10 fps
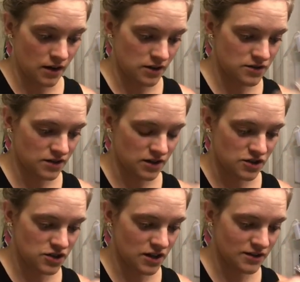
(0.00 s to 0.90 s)
I just kind of
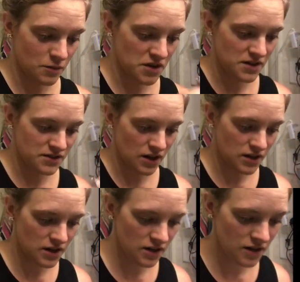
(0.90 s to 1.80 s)
shake some of this on
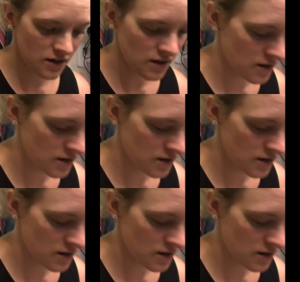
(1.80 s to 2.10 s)
here.